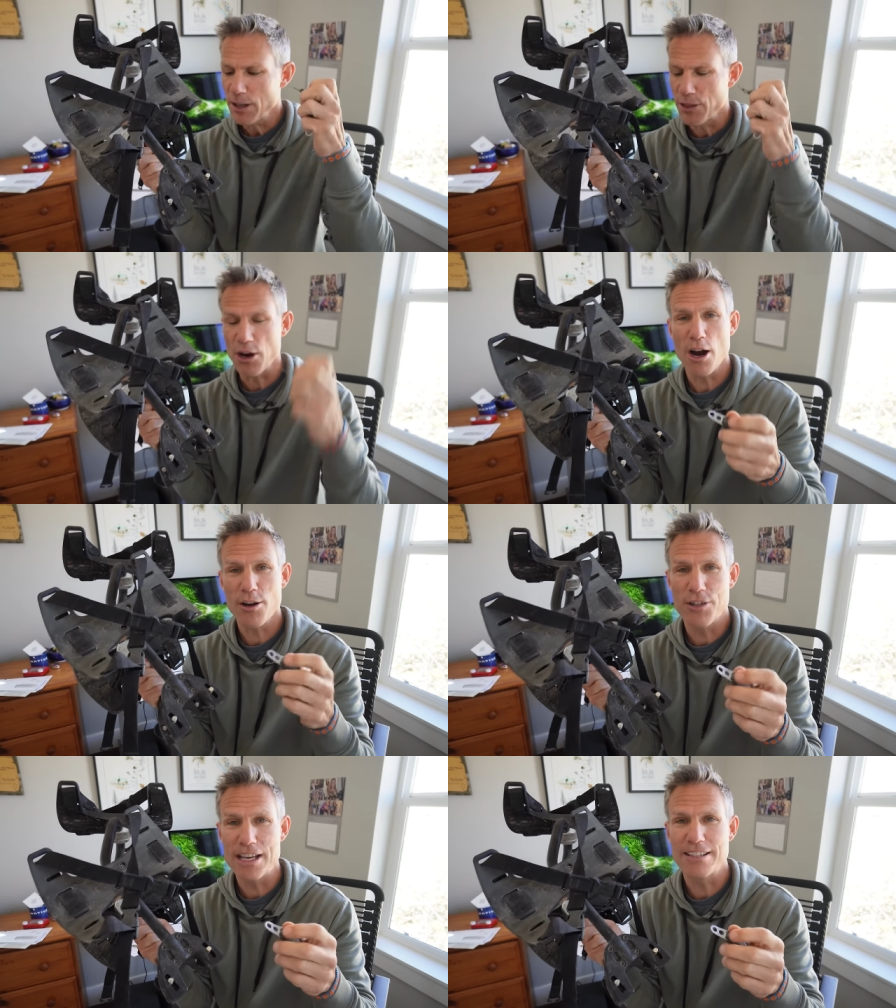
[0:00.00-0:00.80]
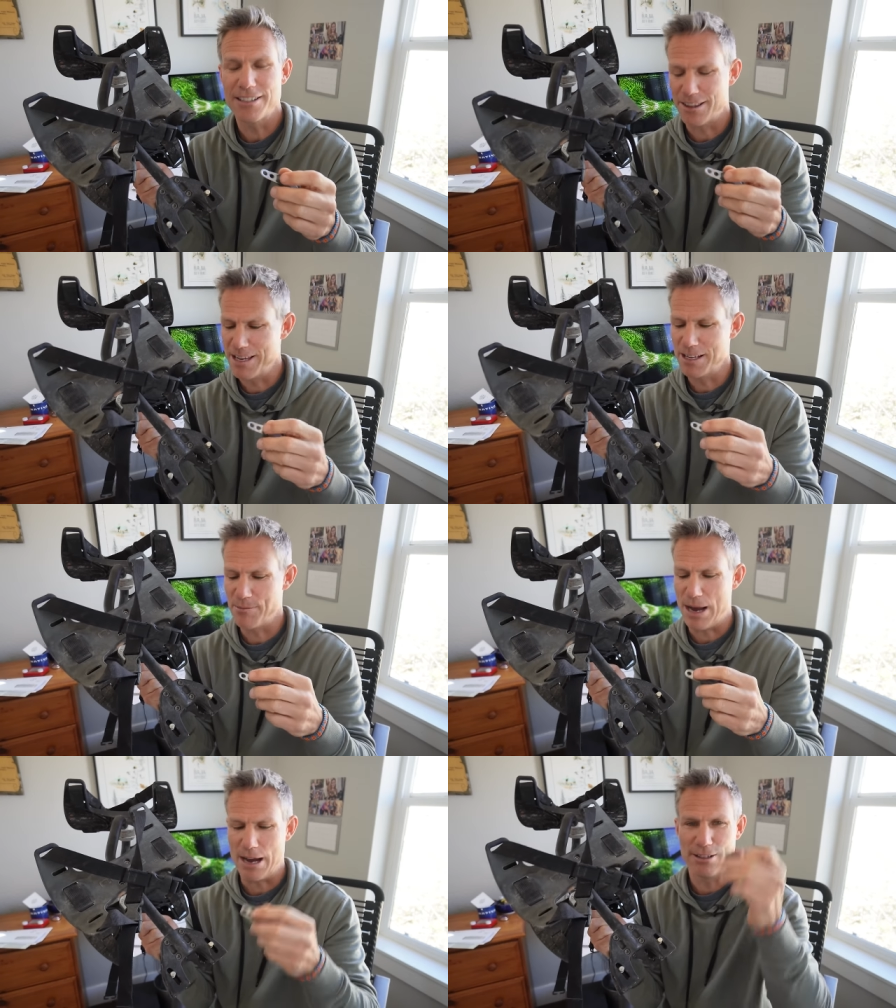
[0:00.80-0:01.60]
there are things to think
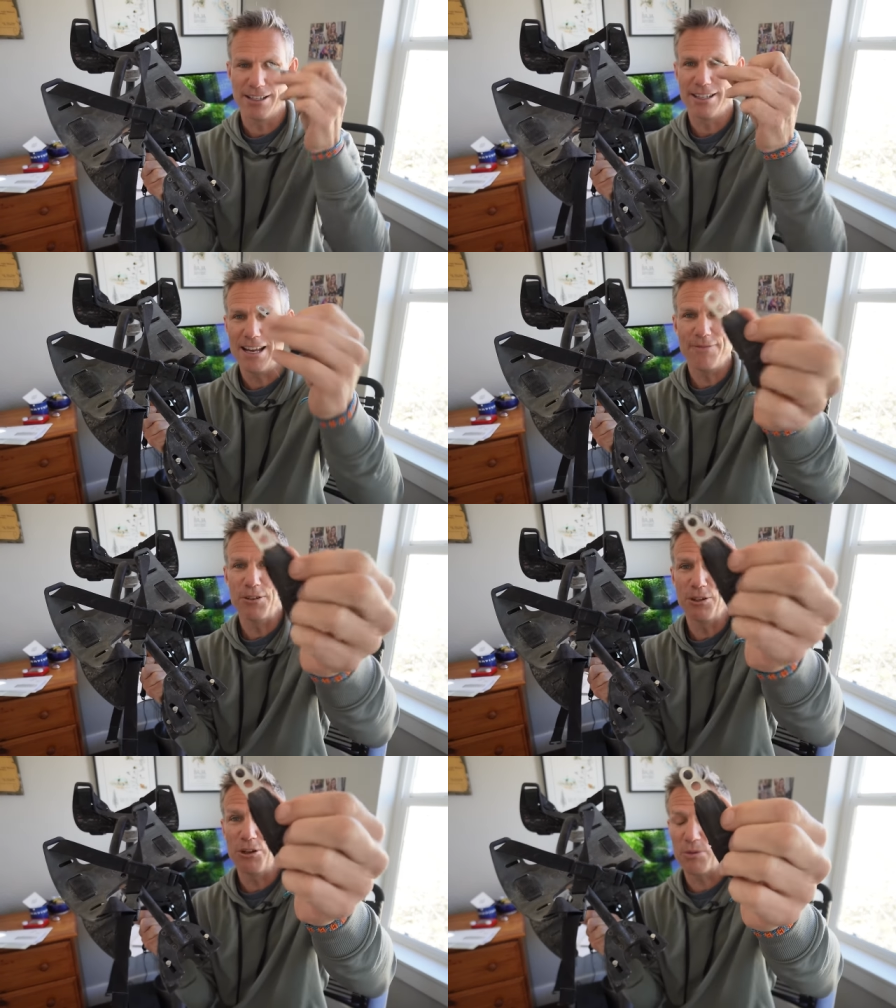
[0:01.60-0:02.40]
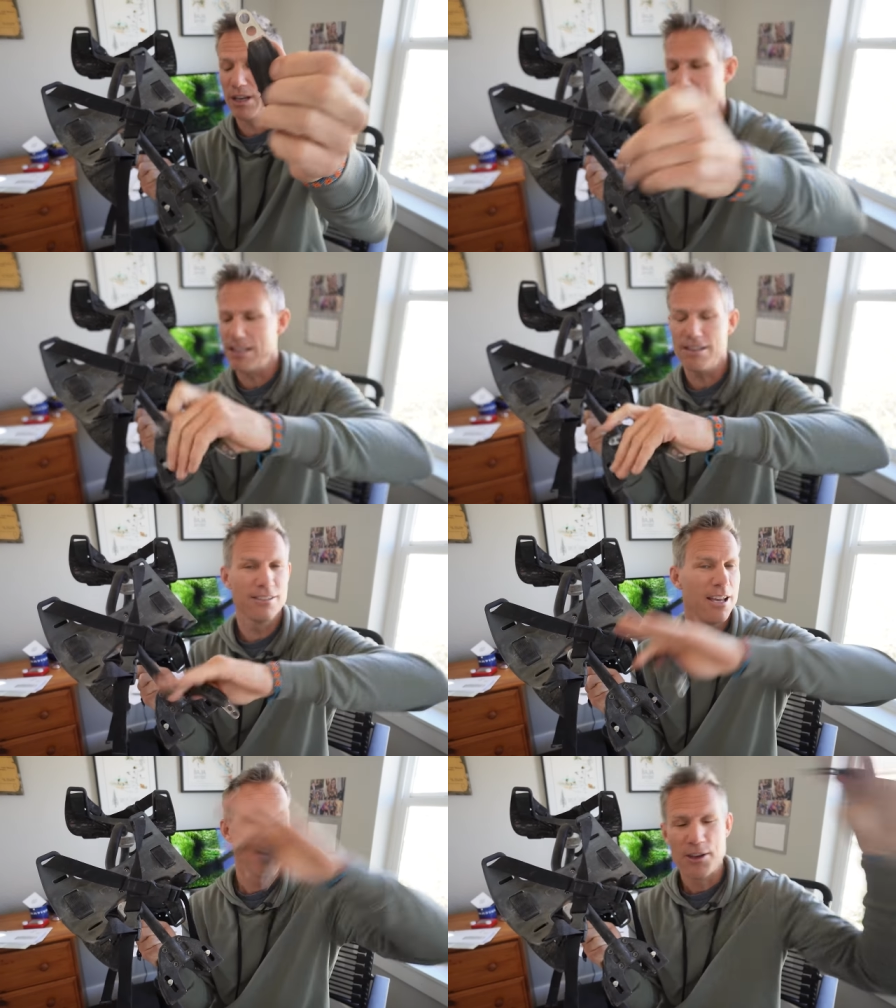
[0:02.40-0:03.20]
about. If you lose one of these,